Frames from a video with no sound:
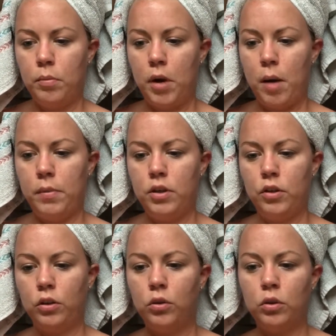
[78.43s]
pop in your
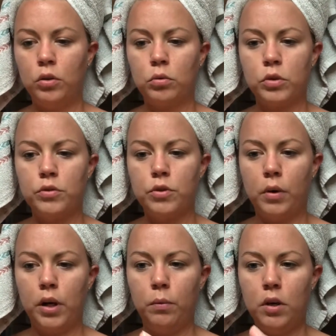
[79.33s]
local Rue
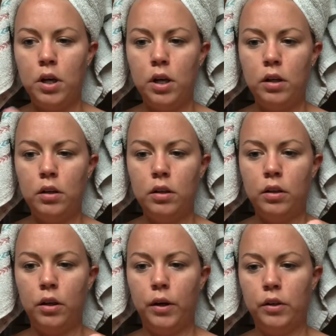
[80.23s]
21.
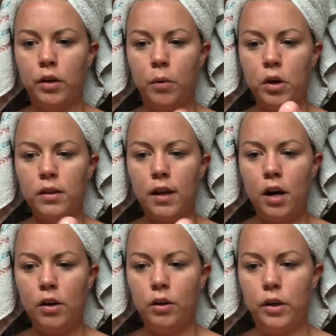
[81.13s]
No, I do not work
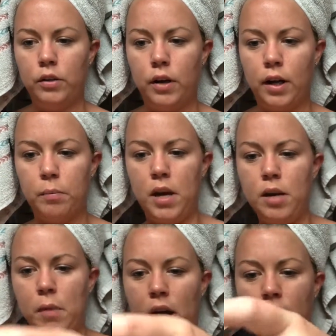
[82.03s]
there. No, I do not get paid
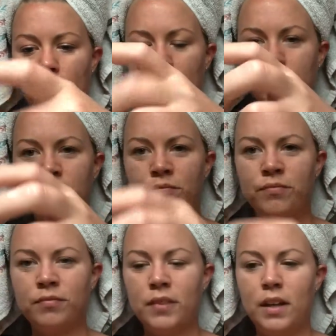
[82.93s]
by them.
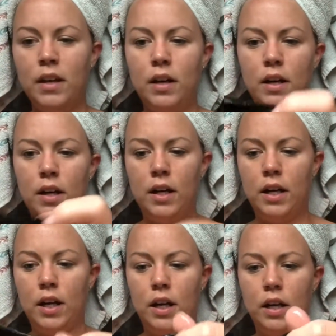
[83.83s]

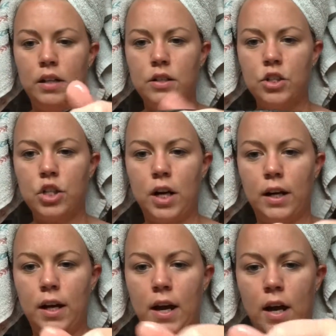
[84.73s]
And check
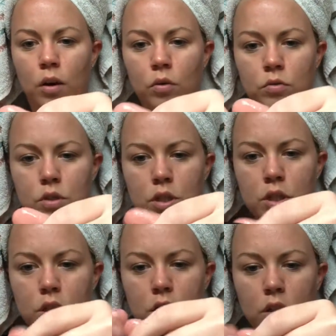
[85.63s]
it out.
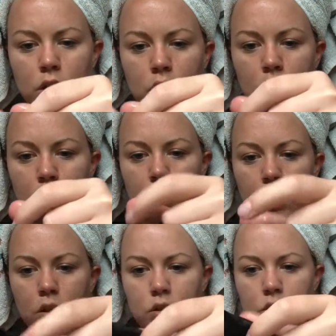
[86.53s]

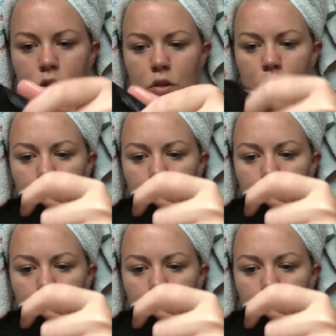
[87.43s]
So